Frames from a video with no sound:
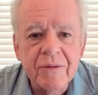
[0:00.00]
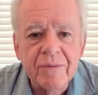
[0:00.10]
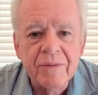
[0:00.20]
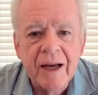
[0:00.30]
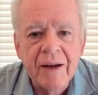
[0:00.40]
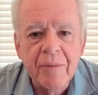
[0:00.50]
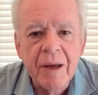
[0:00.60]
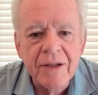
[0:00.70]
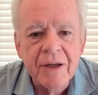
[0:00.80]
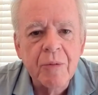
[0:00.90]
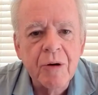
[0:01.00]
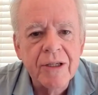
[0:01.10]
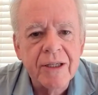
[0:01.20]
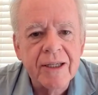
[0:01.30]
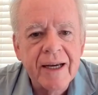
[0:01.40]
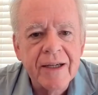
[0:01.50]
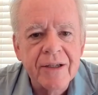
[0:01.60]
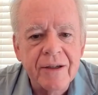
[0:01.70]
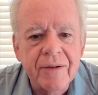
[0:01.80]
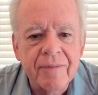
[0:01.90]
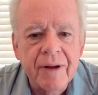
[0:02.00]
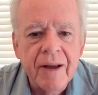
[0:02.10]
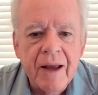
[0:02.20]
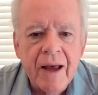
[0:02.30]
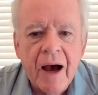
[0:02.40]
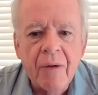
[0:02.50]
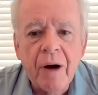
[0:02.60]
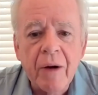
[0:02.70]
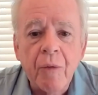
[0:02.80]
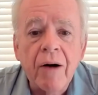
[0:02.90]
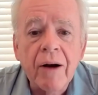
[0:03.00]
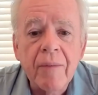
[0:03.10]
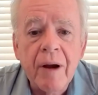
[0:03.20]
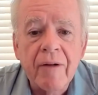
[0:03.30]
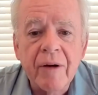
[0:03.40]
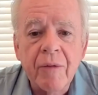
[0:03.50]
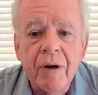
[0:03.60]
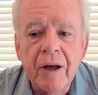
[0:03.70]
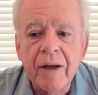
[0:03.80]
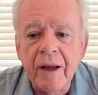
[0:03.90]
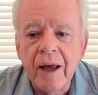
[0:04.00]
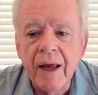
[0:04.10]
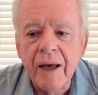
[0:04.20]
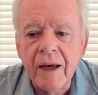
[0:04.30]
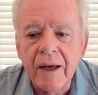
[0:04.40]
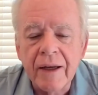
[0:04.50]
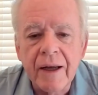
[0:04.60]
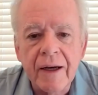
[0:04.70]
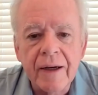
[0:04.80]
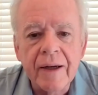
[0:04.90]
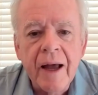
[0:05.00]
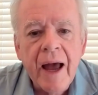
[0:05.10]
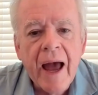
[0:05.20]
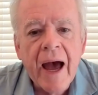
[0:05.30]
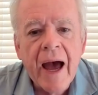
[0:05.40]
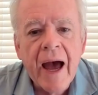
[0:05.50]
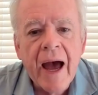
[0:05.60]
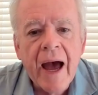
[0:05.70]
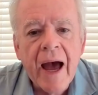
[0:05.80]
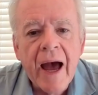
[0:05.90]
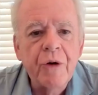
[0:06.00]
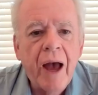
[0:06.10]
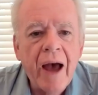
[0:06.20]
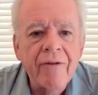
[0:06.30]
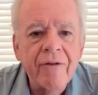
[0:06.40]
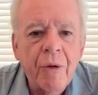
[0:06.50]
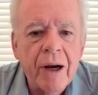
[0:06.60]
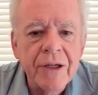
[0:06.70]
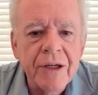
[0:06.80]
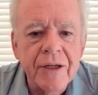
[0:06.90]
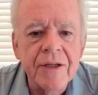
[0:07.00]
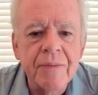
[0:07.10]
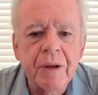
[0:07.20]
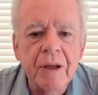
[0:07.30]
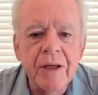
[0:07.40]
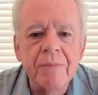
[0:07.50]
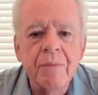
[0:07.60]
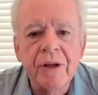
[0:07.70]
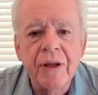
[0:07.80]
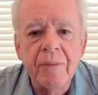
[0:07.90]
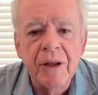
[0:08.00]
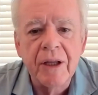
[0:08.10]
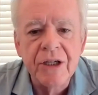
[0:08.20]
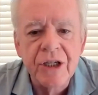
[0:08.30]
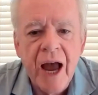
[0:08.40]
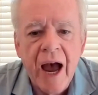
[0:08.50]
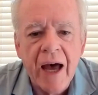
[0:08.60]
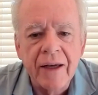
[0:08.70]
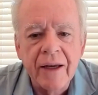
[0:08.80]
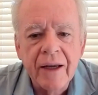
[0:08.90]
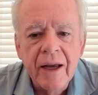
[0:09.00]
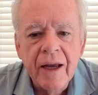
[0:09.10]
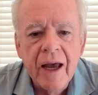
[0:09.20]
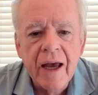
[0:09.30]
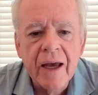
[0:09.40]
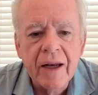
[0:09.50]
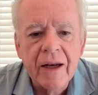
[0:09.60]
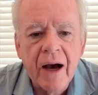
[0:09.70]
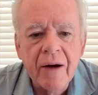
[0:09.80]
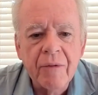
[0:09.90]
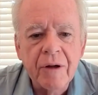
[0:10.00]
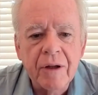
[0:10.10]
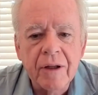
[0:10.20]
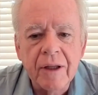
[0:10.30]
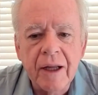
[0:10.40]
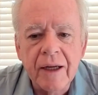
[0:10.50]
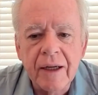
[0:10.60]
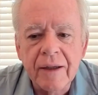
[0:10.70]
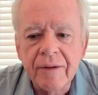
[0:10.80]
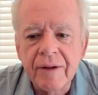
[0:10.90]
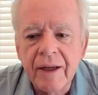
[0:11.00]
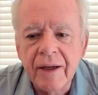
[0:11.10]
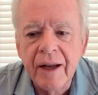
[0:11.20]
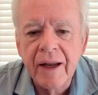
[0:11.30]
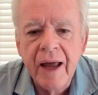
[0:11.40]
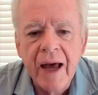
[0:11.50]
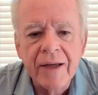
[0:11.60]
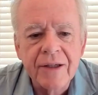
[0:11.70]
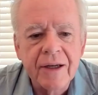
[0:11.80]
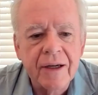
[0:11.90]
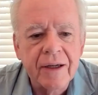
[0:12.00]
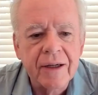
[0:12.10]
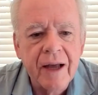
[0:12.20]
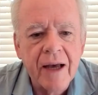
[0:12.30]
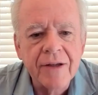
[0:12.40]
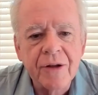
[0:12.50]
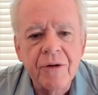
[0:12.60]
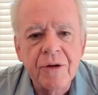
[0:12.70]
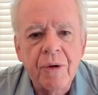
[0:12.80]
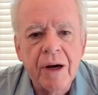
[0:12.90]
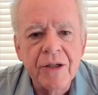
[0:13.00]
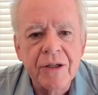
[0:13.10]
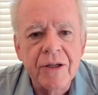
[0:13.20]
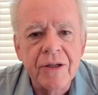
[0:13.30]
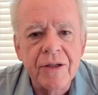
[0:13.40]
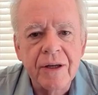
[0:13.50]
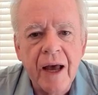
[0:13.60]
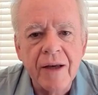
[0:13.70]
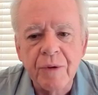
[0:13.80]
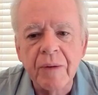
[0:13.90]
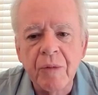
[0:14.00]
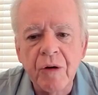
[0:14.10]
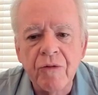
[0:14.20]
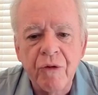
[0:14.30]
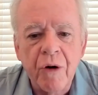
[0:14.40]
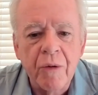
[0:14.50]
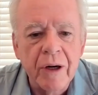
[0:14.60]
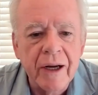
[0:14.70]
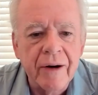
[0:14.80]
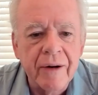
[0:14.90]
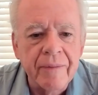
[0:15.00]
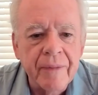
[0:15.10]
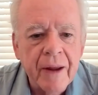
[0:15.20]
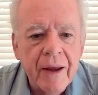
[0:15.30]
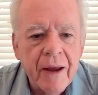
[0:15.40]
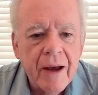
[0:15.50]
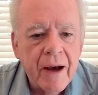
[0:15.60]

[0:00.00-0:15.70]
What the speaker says: for that amazing presentation. I want to welcome everyone and ask you, if you have questions, please put them in the chat, and I will then ask those questions as we move forward here.